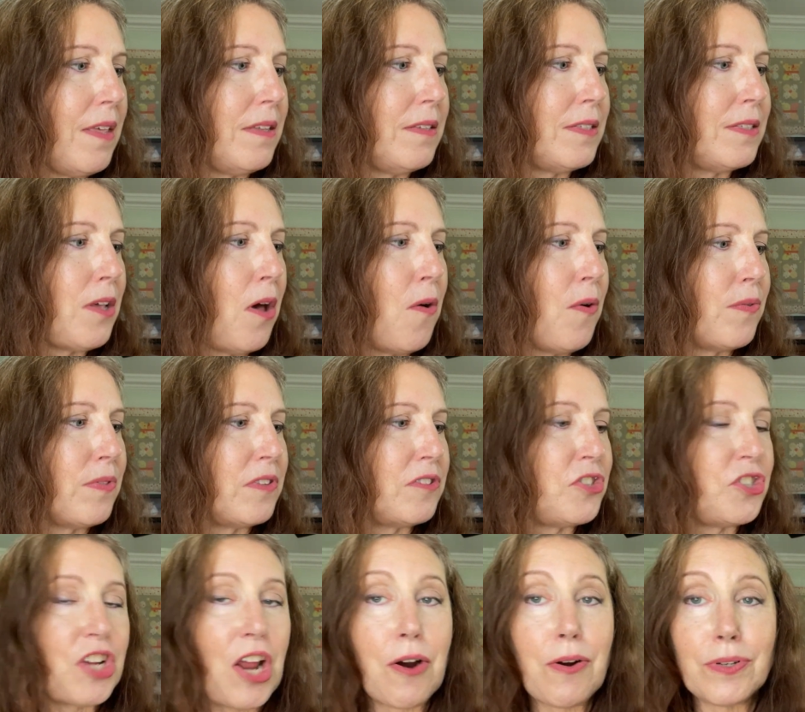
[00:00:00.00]
So
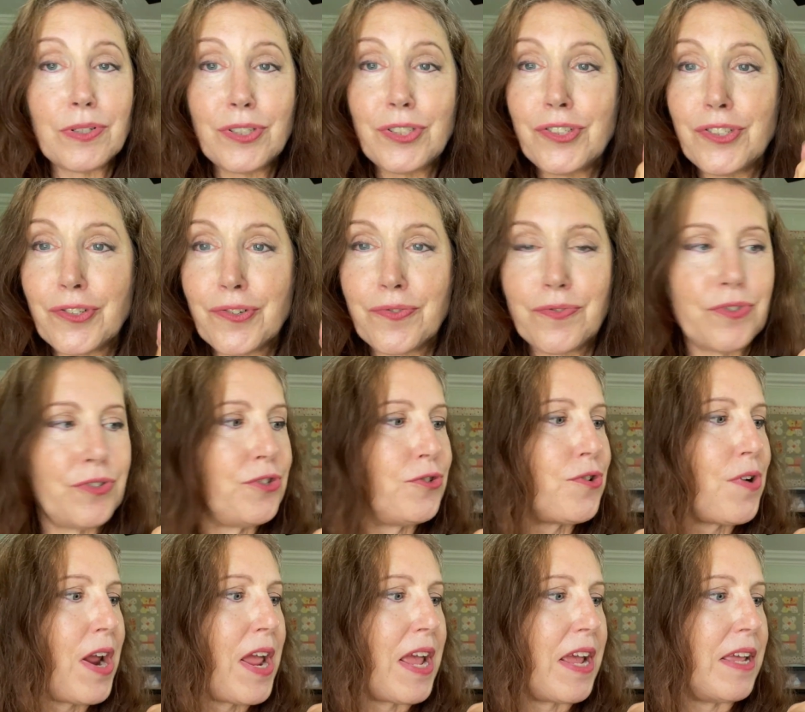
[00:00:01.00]
Cheryl
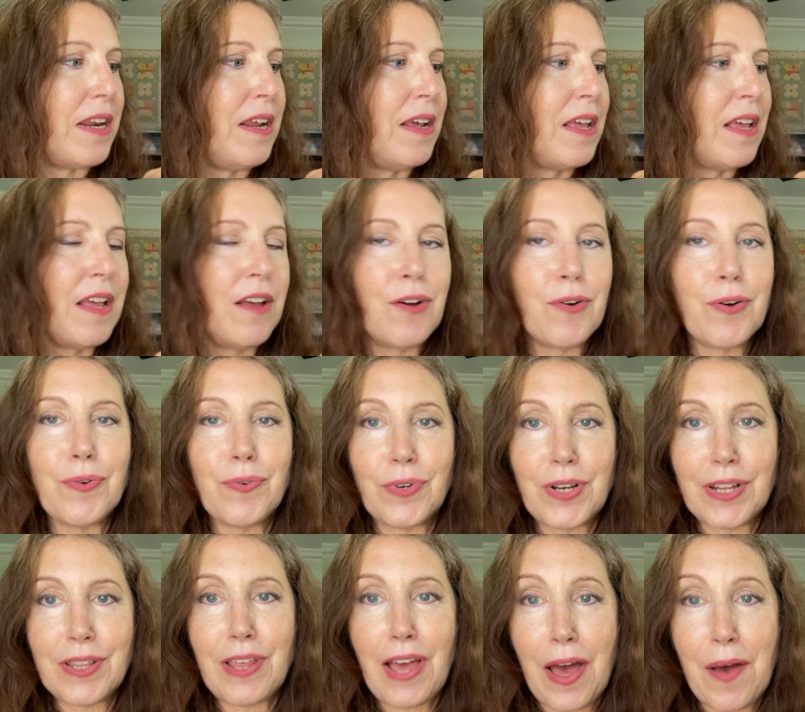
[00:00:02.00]
Strayed, who
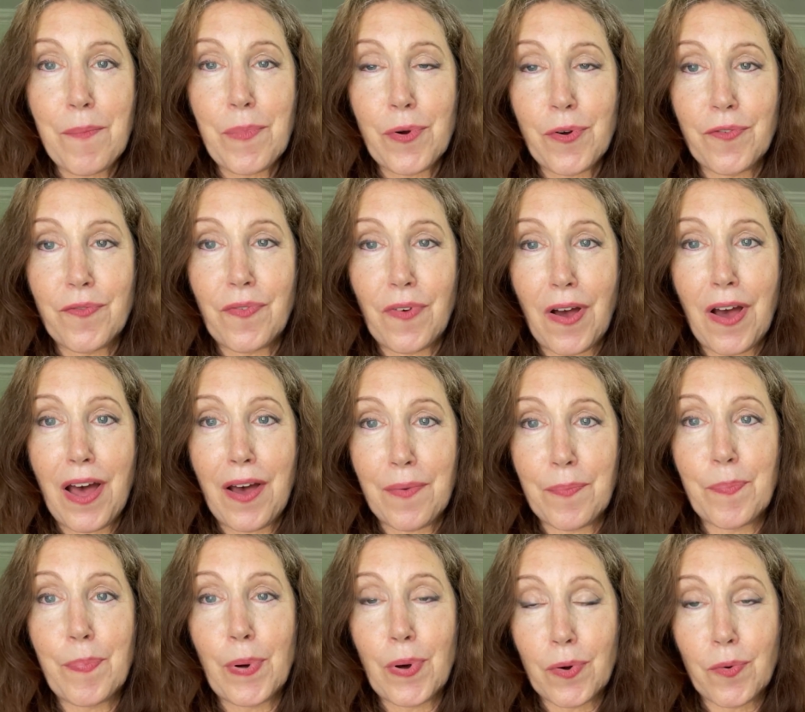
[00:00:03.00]
did that book,
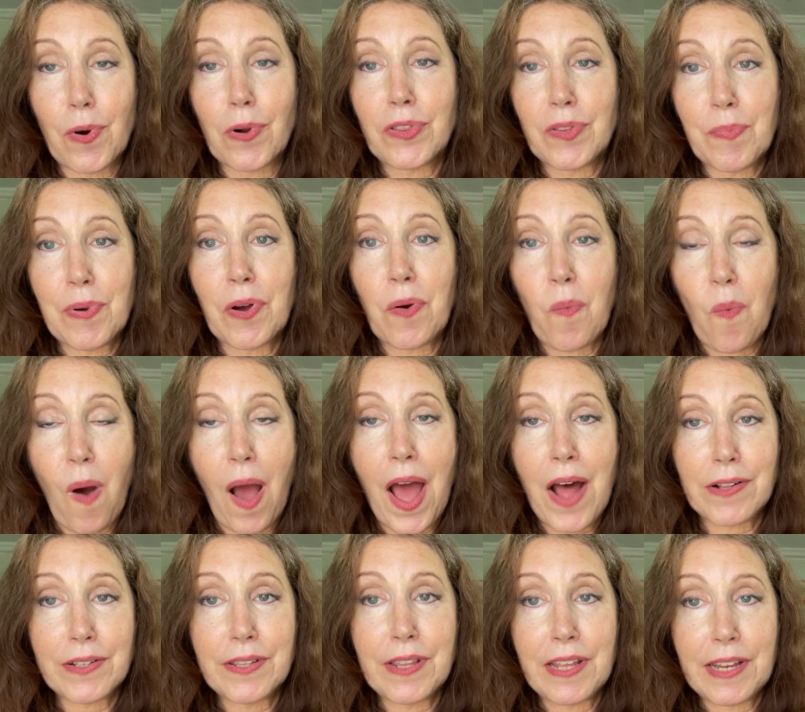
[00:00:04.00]
wrote the book
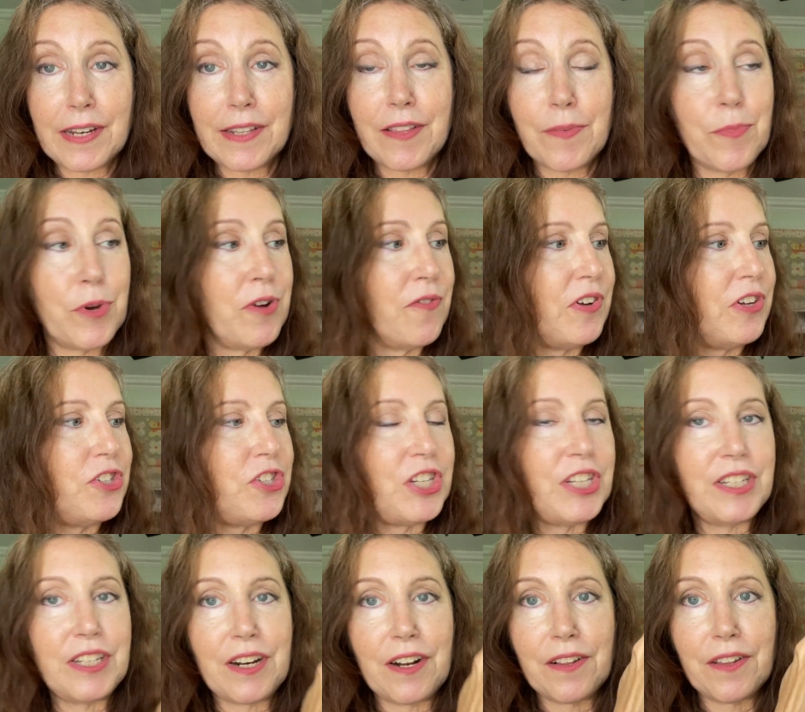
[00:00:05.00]
Wild, and they did the movie.
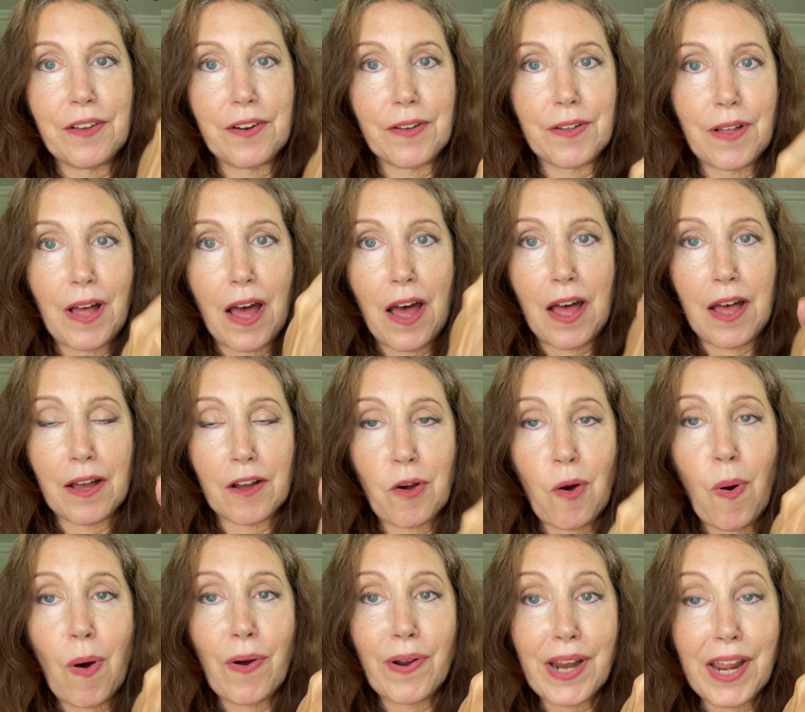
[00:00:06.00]
She did a little
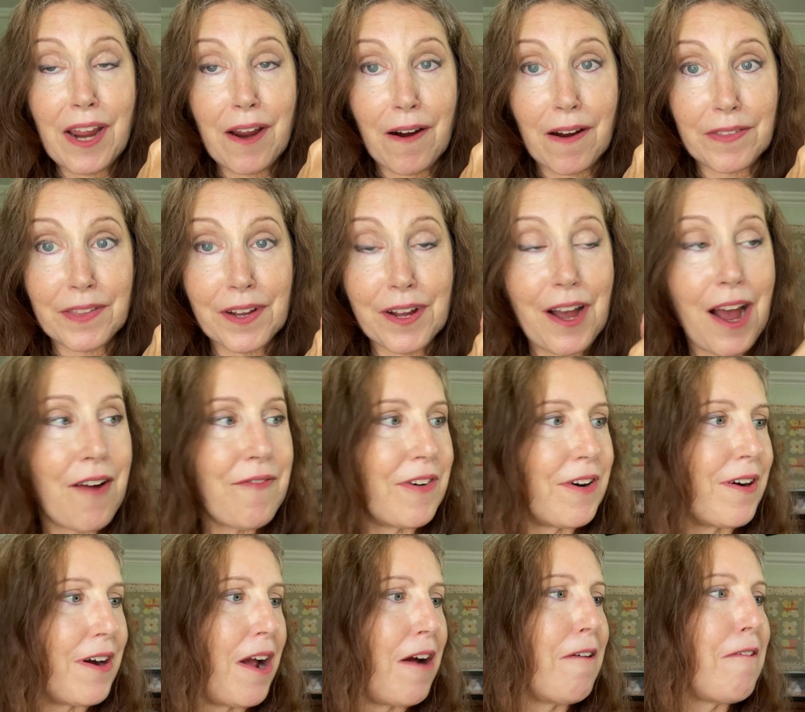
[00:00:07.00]
quote here on the
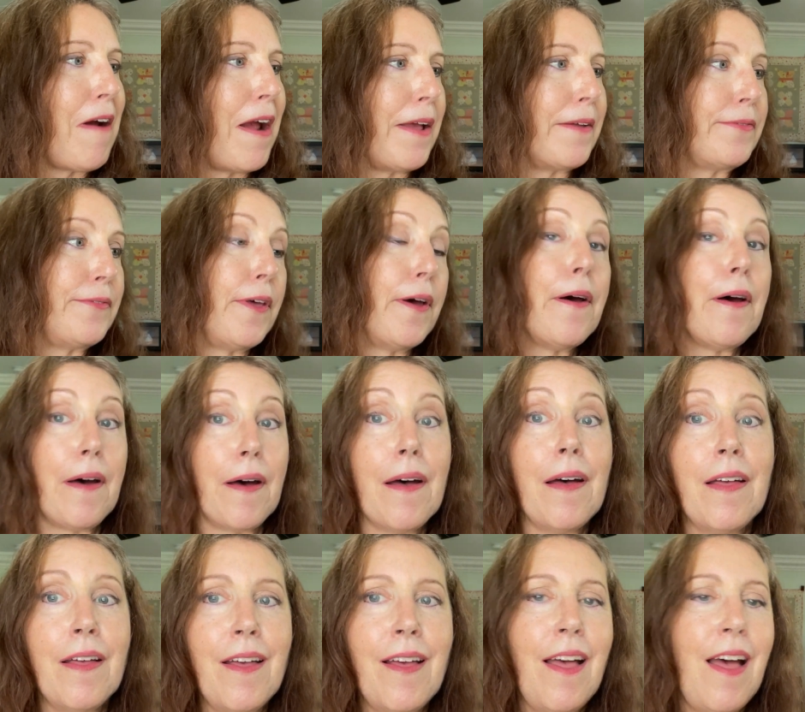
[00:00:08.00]
cover. All right,
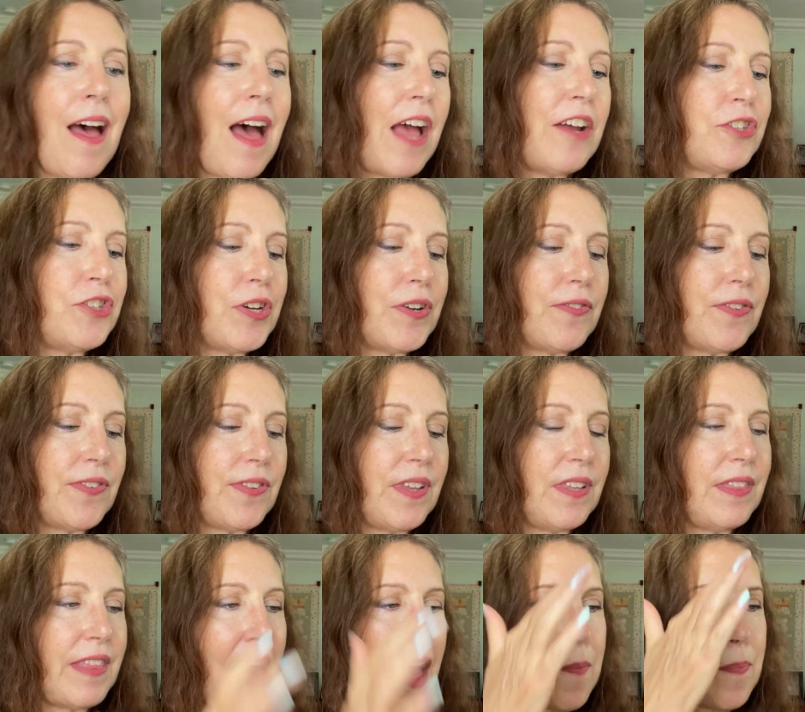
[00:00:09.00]
I should have
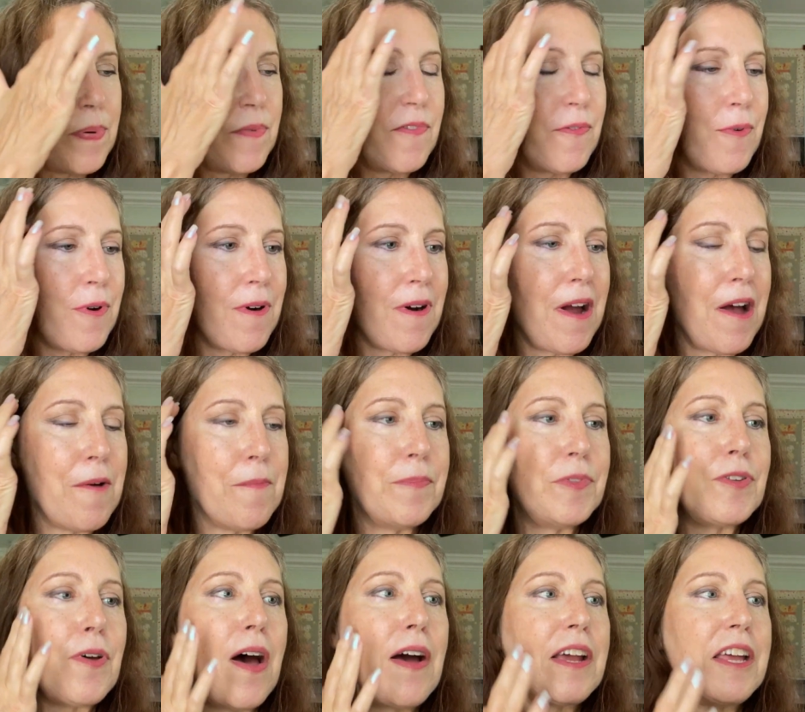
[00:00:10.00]
seen that before
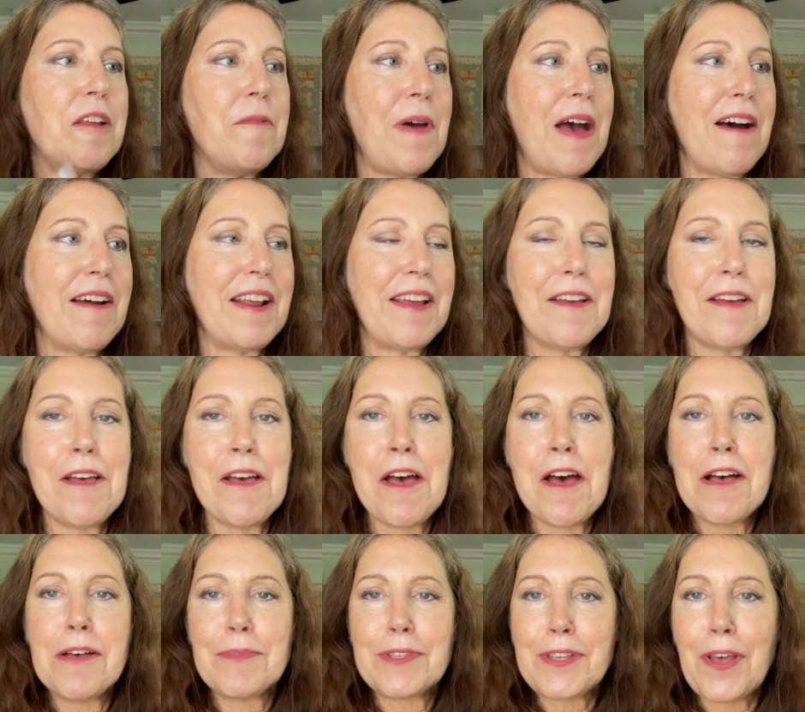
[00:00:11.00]
talking about it.
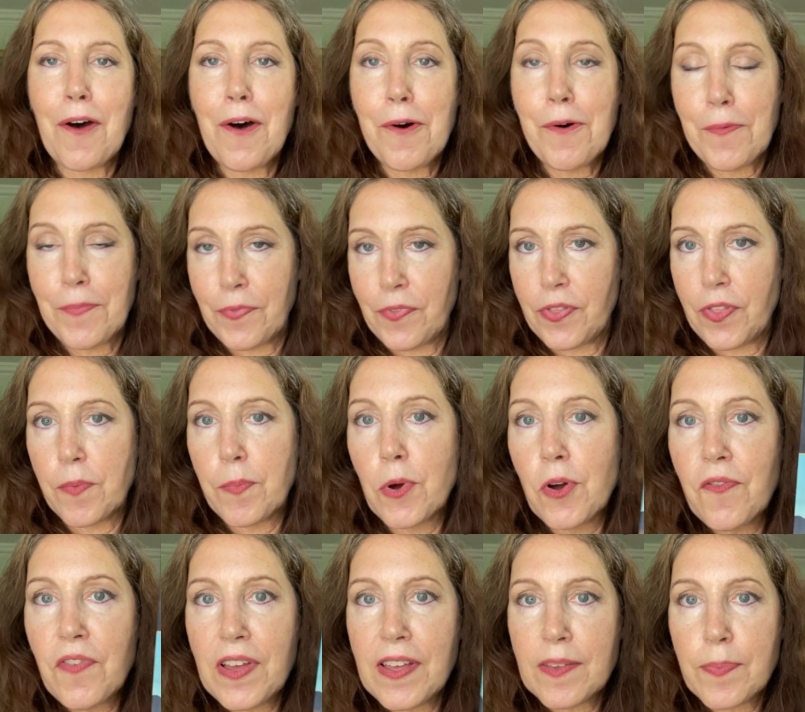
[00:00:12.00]
So the
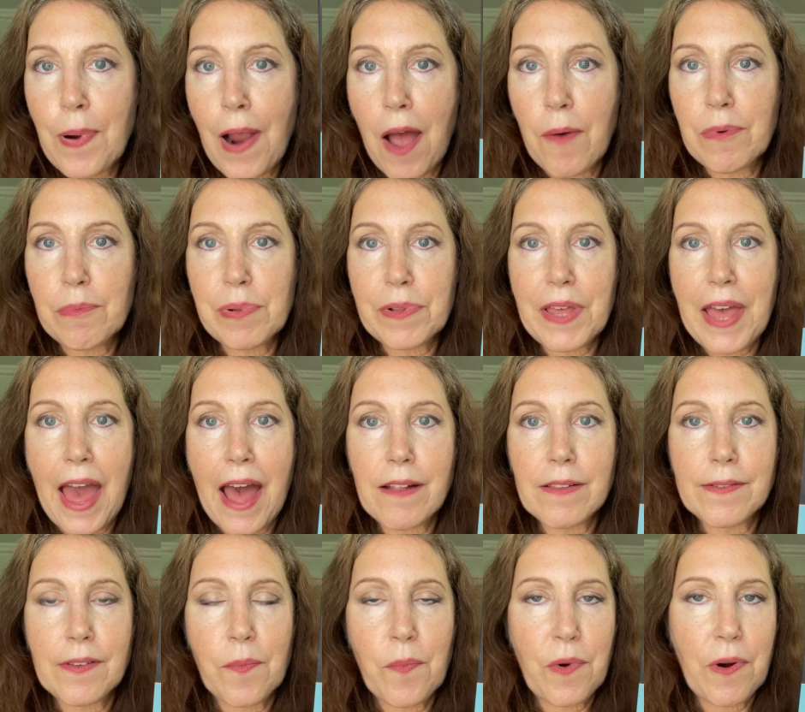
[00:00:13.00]
movie is probably out
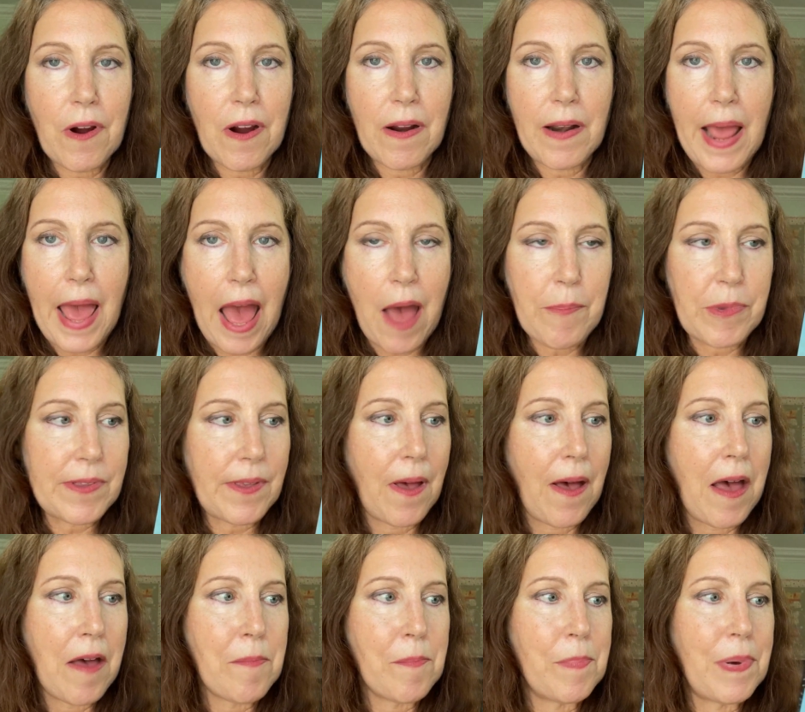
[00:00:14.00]
somewhere on
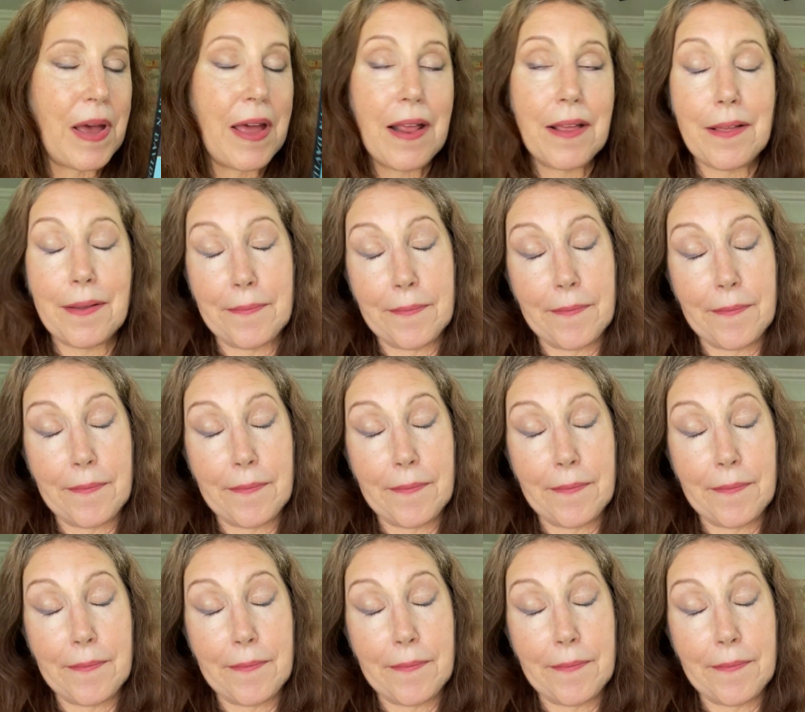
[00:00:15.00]
Amazon, but